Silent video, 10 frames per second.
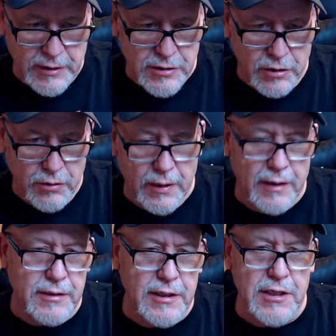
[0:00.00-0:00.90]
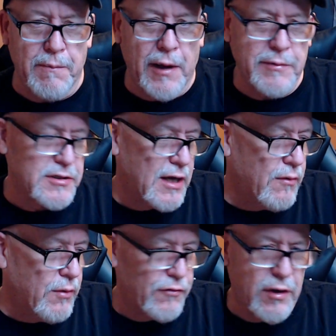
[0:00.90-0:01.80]
So DC Pops has got
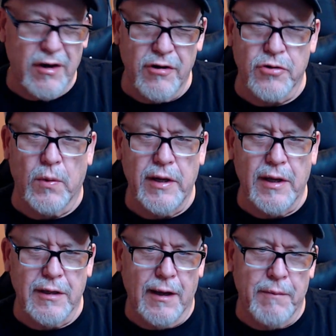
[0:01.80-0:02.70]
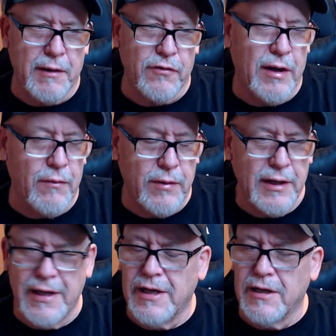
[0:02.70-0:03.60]
one for $120, I think I paid for that one.
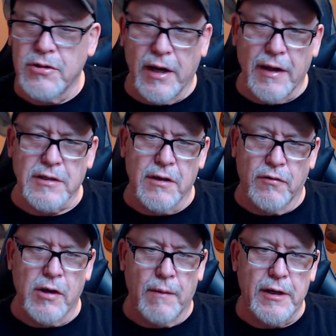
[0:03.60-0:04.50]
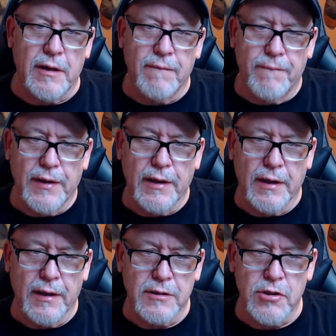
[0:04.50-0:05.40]
So I got several coming
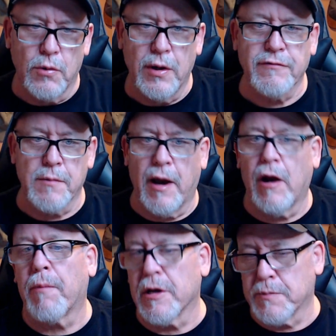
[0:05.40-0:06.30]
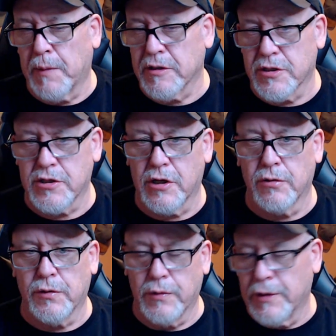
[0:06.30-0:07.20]
in. So we'll have some higher price boxes to go through.